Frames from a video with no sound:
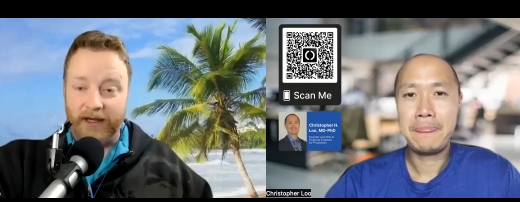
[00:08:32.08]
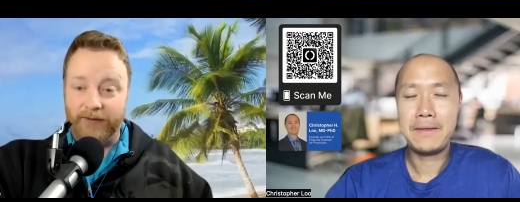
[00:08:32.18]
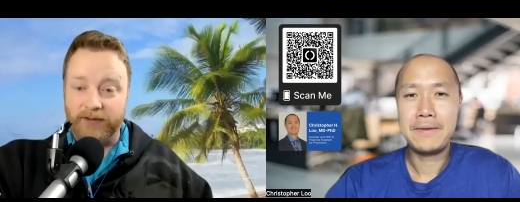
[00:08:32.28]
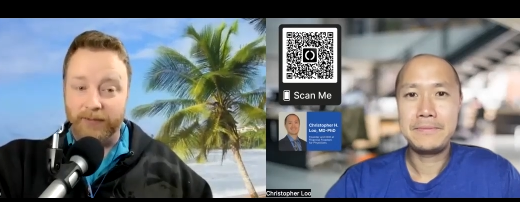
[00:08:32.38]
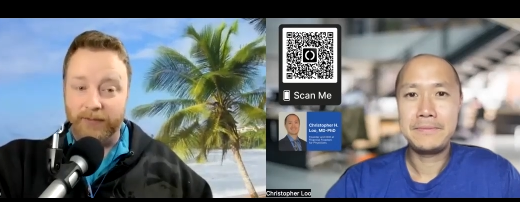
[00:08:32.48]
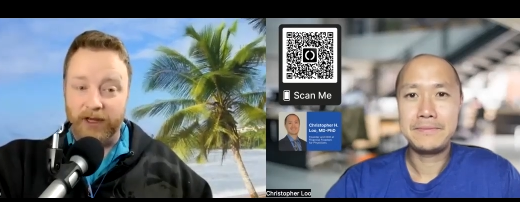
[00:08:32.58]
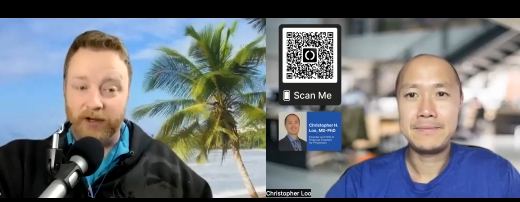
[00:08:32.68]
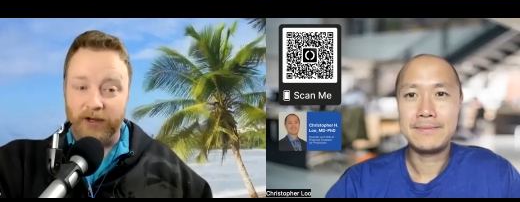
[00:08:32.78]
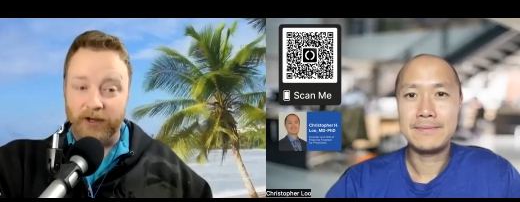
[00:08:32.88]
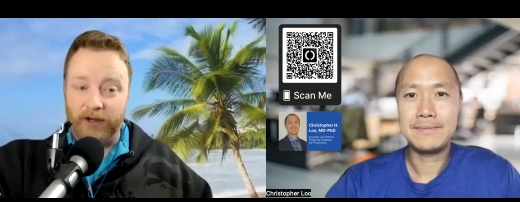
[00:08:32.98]
Speaker 1: of somebody who
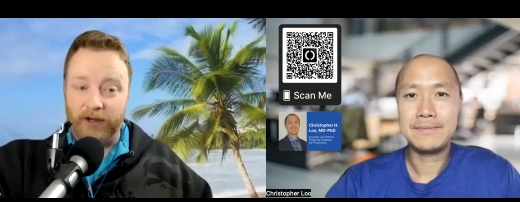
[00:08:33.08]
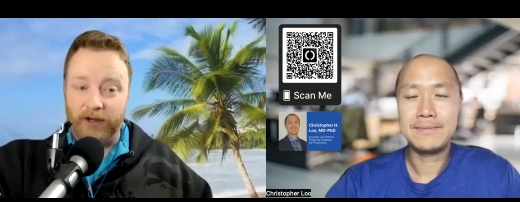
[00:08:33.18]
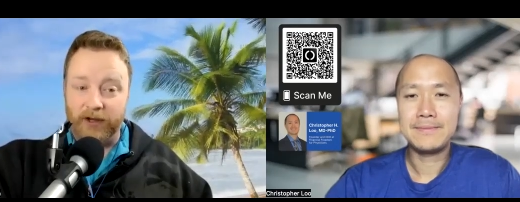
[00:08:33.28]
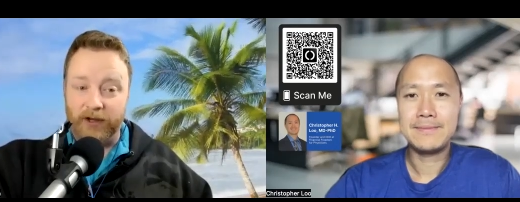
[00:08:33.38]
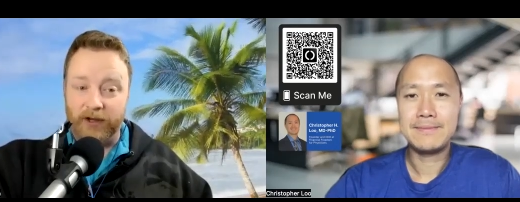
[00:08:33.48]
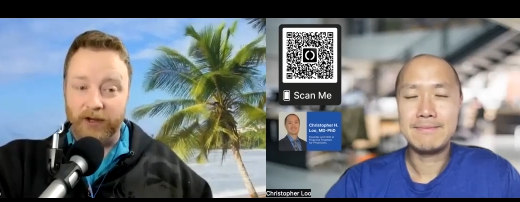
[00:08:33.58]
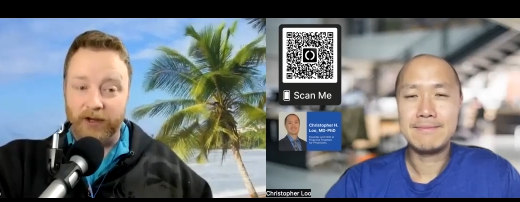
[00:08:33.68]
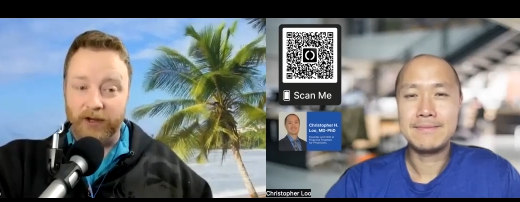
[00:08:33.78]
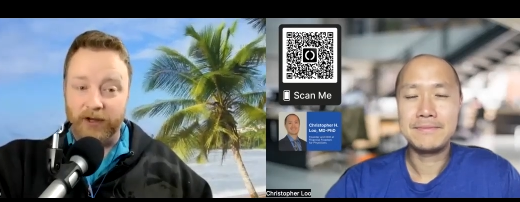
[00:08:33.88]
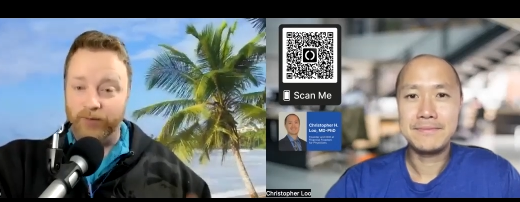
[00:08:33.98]
would pay us money
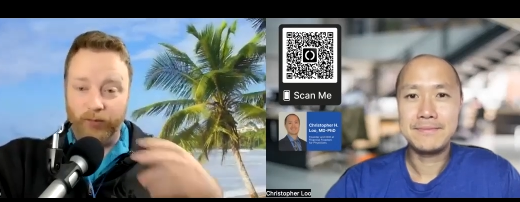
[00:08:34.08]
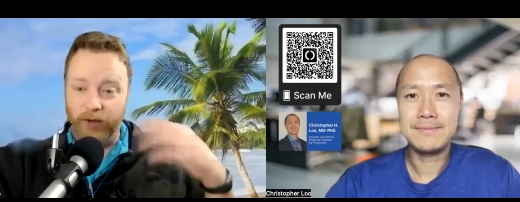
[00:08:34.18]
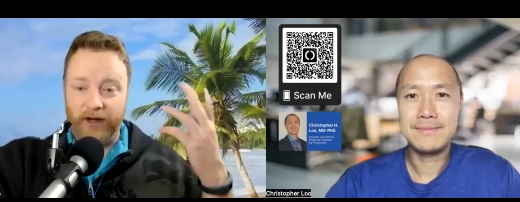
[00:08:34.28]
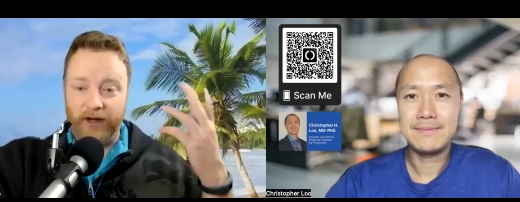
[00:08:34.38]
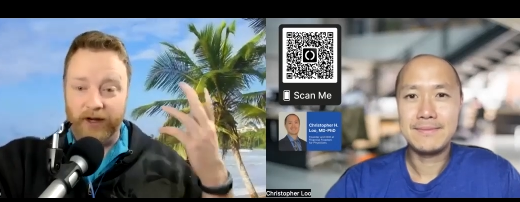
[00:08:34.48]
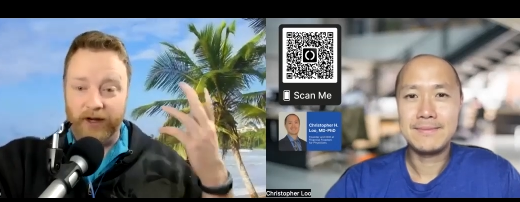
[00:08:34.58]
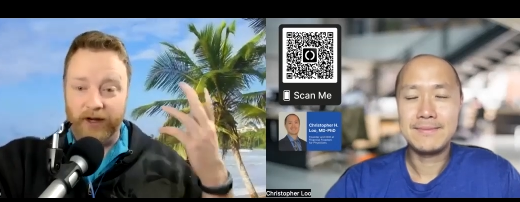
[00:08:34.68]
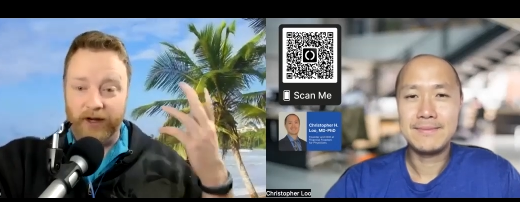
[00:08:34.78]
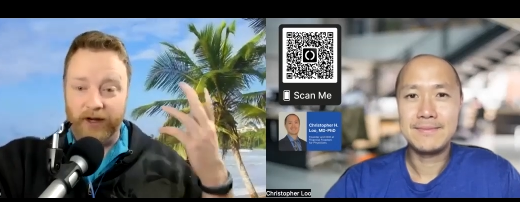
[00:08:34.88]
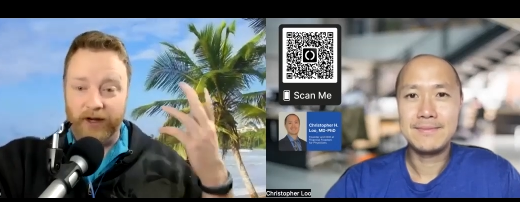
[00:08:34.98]
because we could think like our
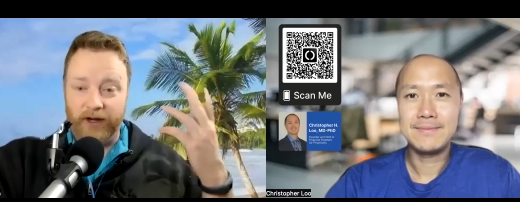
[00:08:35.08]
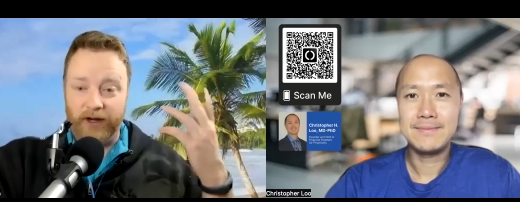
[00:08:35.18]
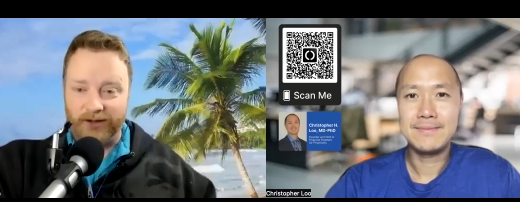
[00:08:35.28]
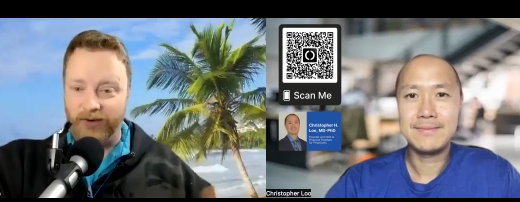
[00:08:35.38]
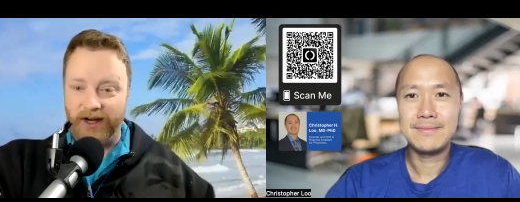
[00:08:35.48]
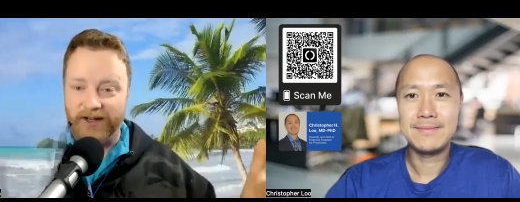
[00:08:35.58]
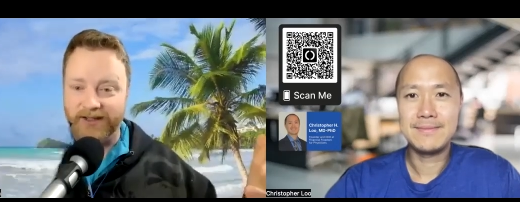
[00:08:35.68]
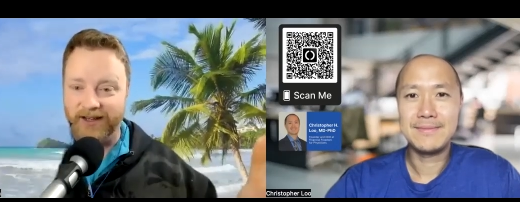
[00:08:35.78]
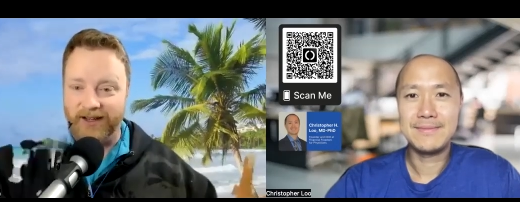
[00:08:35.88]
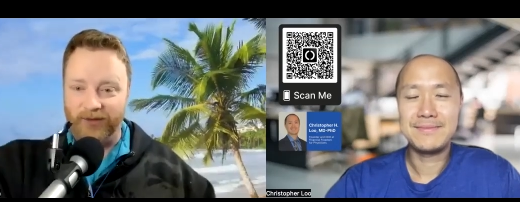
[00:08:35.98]
idea is the greatest
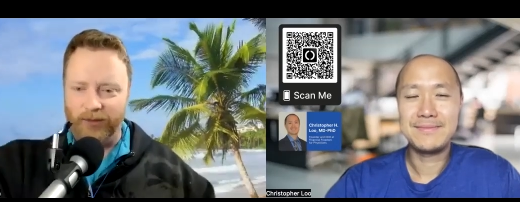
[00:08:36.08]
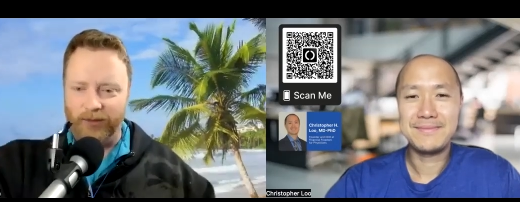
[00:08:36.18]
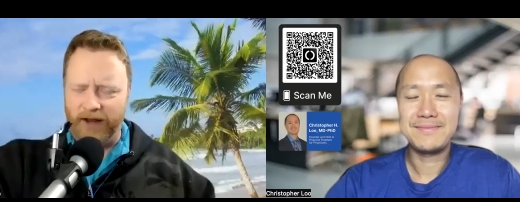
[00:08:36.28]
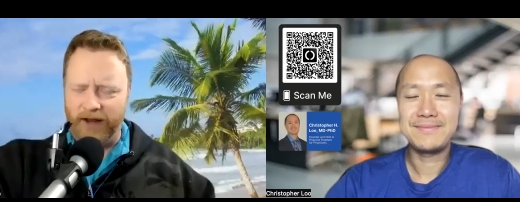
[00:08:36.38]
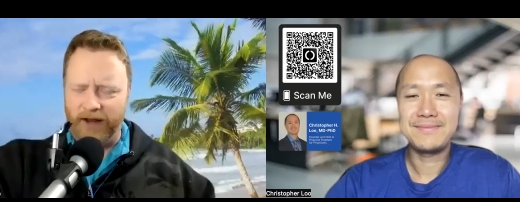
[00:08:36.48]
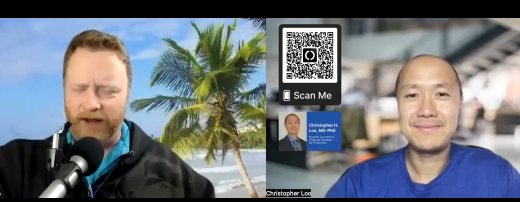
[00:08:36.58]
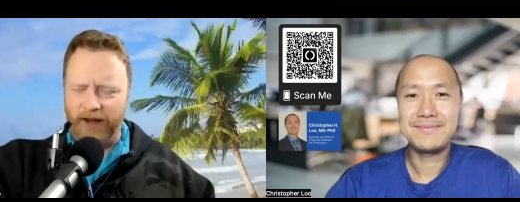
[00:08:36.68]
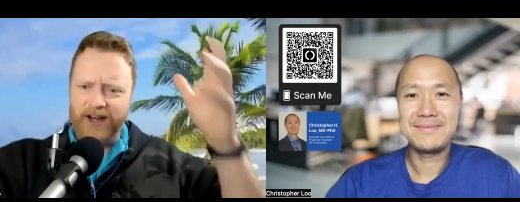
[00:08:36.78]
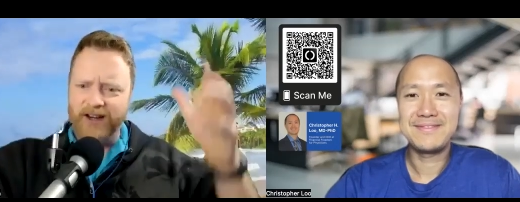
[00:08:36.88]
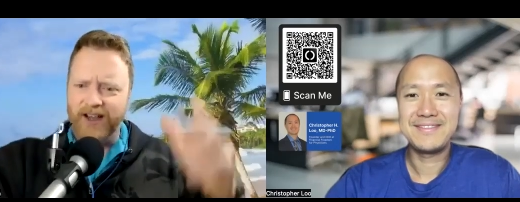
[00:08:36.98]
idea in the world i have this
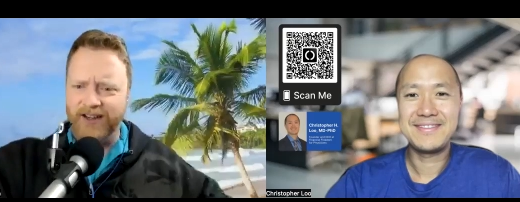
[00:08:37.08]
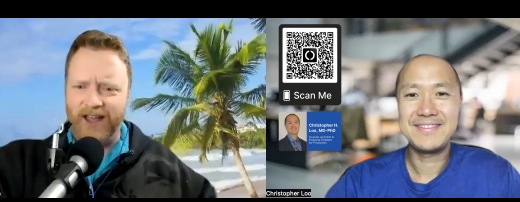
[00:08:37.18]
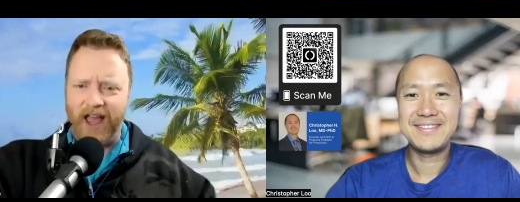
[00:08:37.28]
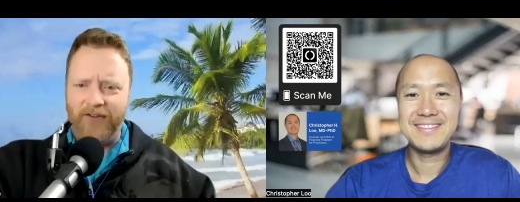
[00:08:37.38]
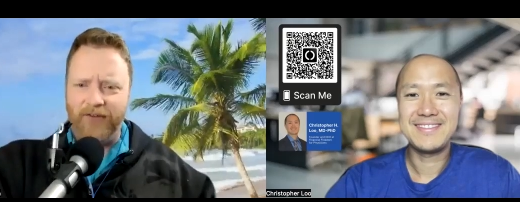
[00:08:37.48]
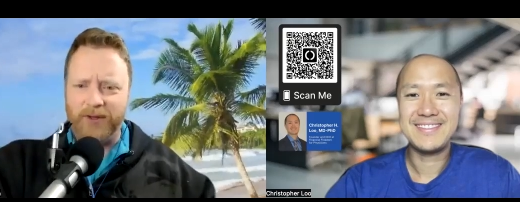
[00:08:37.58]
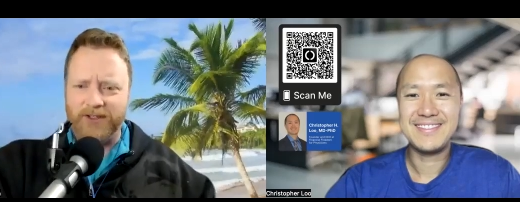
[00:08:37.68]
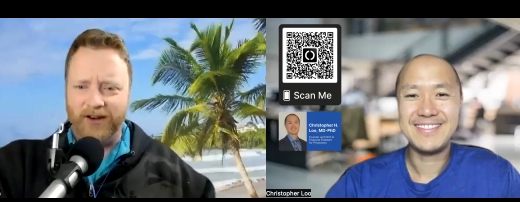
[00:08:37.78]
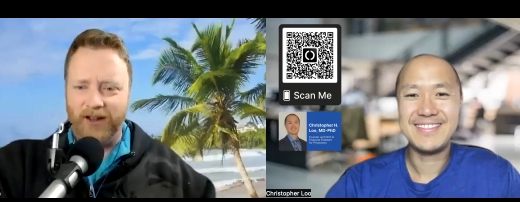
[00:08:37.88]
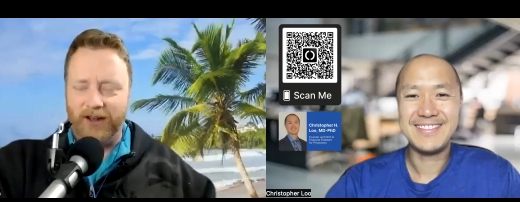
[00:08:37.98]
great idea everyone's going
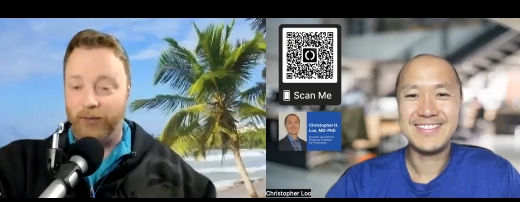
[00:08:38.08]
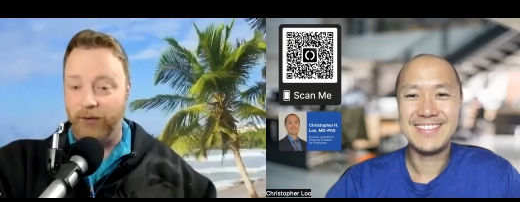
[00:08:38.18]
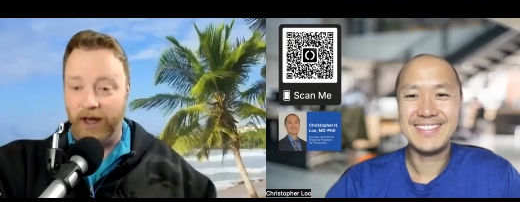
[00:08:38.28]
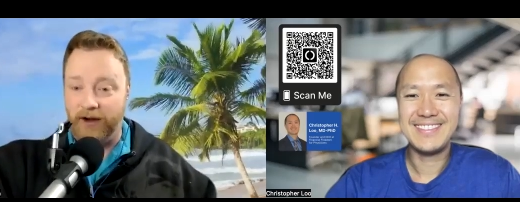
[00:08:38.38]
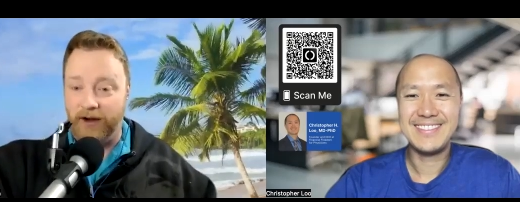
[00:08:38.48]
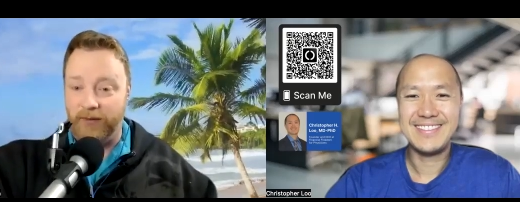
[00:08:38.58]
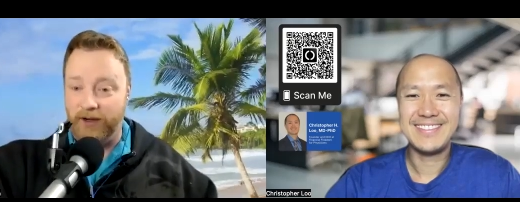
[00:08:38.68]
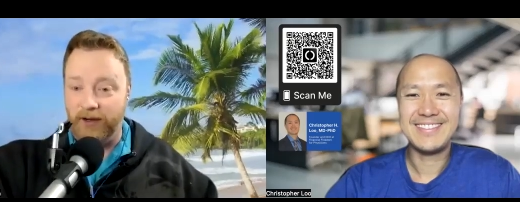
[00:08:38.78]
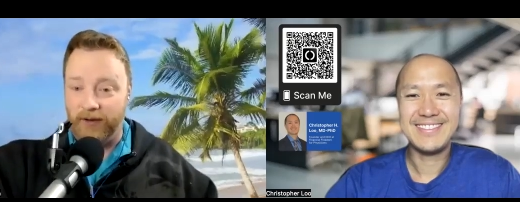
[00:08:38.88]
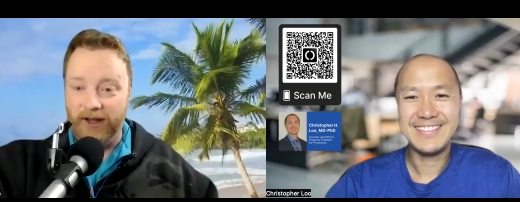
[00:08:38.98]
to love it well how do we know
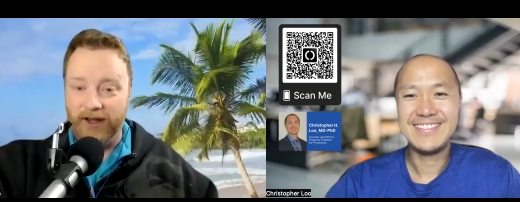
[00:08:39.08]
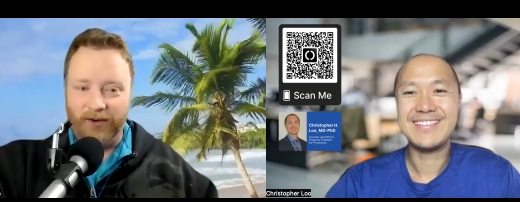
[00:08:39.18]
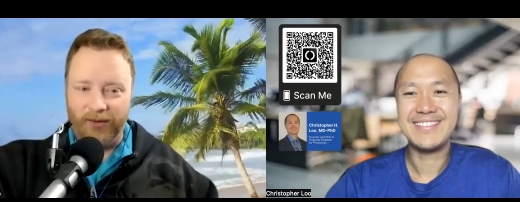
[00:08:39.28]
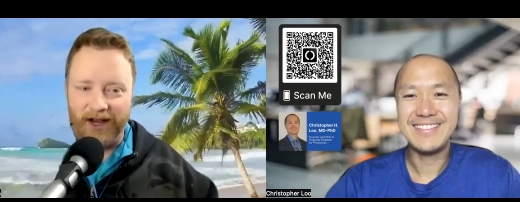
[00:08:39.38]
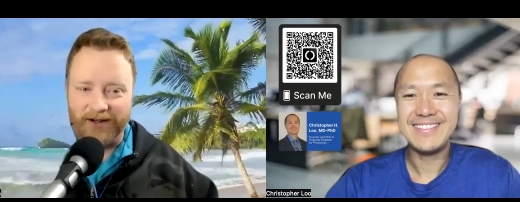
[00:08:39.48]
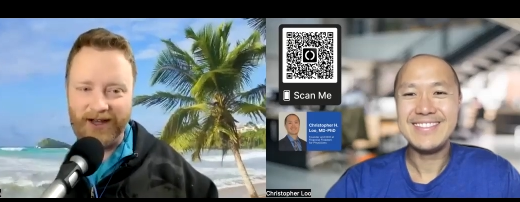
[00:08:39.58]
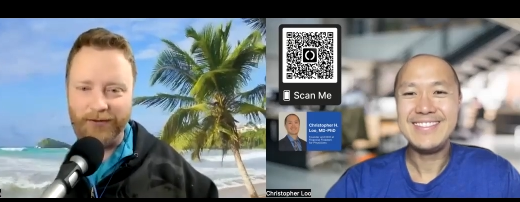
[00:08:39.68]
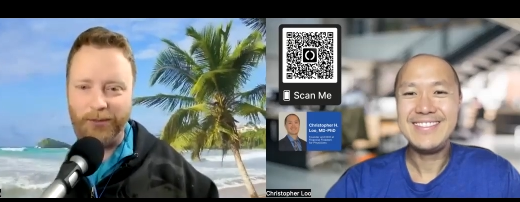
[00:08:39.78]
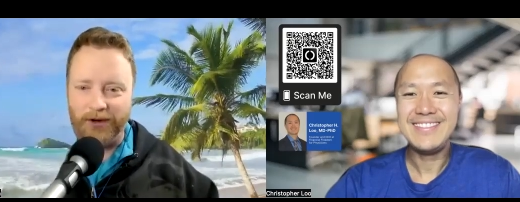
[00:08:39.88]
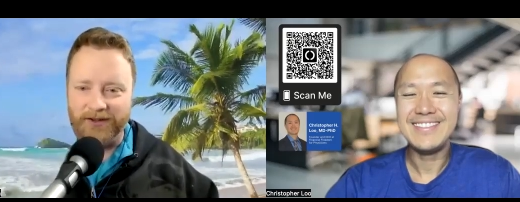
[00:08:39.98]
we actually have to
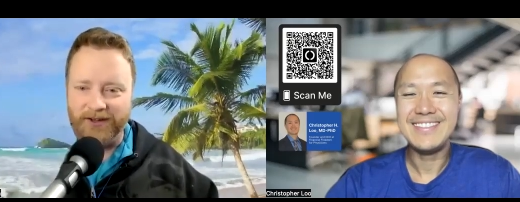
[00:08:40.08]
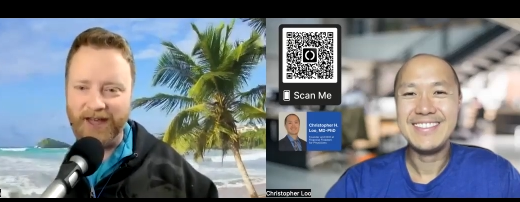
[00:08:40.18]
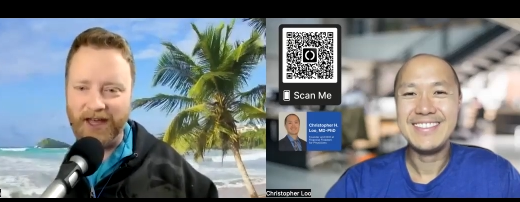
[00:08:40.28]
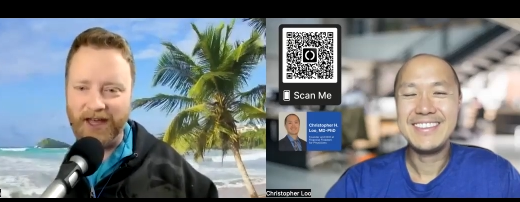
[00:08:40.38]
put it to the test.